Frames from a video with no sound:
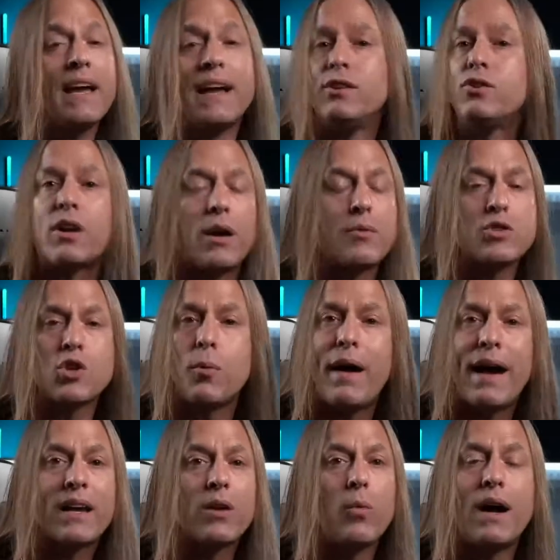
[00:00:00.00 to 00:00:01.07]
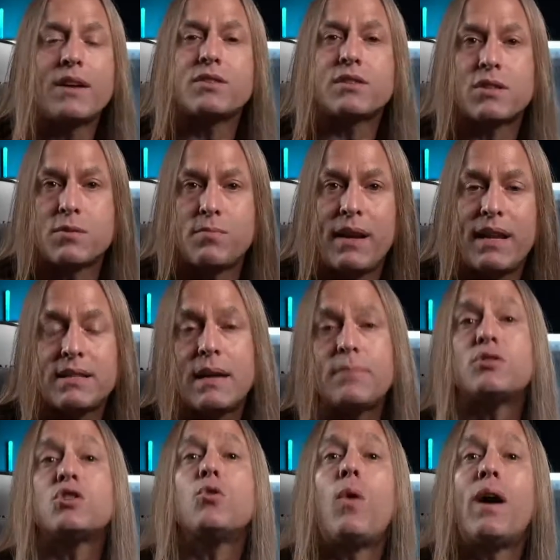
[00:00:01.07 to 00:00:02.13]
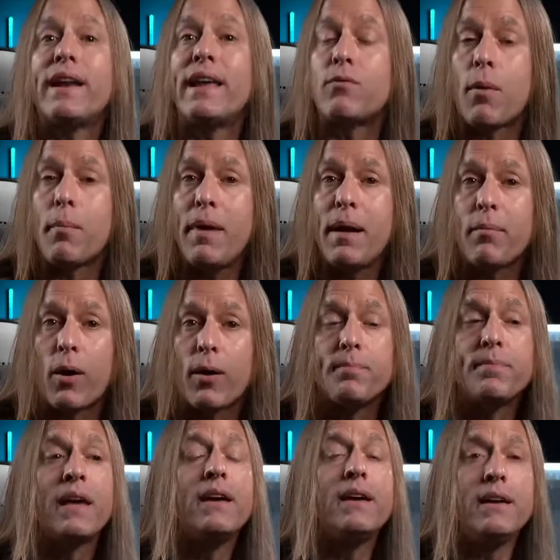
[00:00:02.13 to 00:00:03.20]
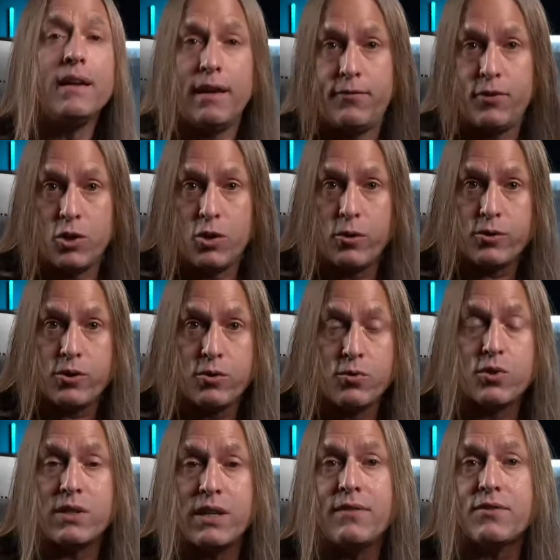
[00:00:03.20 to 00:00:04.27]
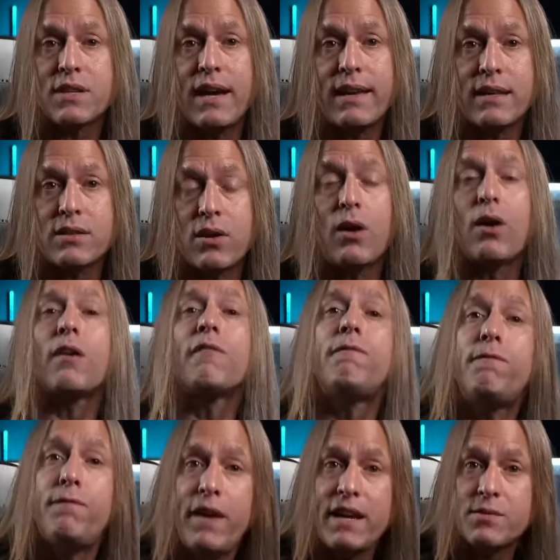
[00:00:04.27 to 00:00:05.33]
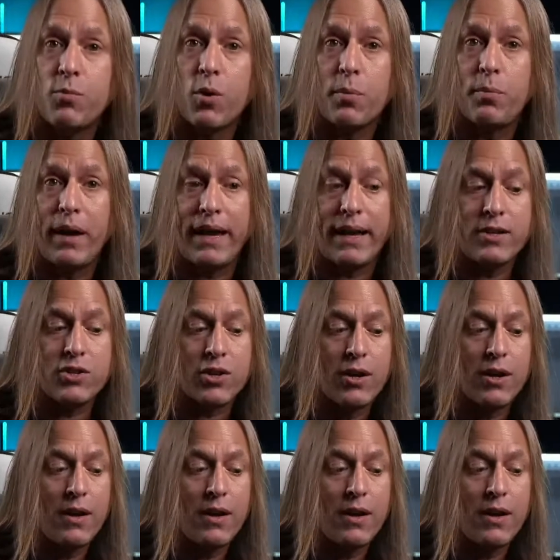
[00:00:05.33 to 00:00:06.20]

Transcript: And you can always go back and watch this as many times as you want. And remember, if you go to Steve Stine Guitar Facebook page,